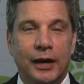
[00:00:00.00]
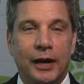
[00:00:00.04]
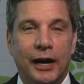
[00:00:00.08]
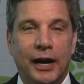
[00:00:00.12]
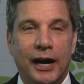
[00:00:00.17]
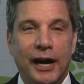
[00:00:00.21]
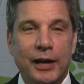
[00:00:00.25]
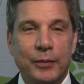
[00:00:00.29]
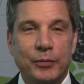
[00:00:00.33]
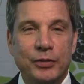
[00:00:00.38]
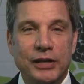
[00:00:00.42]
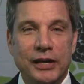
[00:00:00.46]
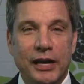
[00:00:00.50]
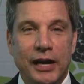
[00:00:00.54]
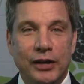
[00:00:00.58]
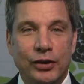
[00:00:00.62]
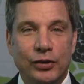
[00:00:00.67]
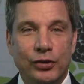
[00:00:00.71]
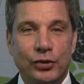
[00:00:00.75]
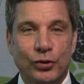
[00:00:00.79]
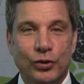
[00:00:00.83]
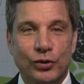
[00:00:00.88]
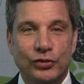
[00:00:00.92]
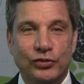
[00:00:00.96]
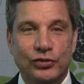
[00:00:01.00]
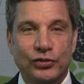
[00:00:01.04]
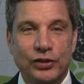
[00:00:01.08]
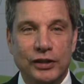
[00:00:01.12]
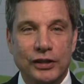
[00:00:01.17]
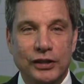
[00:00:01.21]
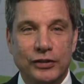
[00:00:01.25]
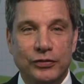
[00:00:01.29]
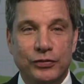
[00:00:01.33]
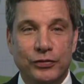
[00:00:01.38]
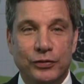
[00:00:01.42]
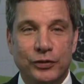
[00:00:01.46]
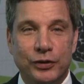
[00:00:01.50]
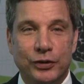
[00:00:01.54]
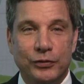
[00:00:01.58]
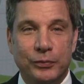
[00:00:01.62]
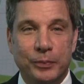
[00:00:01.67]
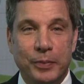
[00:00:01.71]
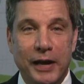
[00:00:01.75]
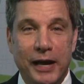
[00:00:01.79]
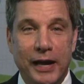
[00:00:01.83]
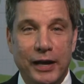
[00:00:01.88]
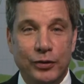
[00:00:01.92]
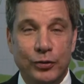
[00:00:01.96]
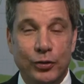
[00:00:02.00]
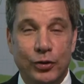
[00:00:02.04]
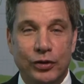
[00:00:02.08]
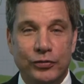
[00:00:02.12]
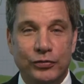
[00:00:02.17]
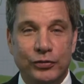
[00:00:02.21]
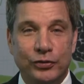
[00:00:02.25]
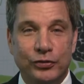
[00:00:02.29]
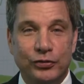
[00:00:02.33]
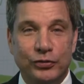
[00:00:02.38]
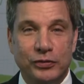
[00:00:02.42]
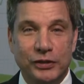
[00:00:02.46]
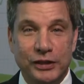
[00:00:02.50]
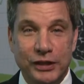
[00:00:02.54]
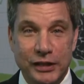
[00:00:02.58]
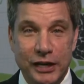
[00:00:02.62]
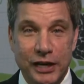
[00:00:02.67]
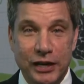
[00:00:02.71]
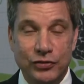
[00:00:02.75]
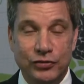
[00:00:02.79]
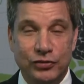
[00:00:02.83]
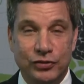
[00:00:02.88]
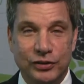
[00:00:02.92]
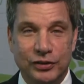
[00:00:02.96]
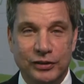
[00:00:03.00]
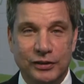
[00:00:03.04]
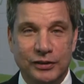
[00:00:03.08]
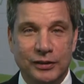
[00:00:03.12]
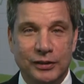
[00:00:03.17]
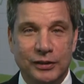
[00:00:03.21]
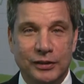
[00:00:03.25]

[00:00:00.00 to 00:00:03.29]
I am the editor-in-chief of Patent Office Litigation,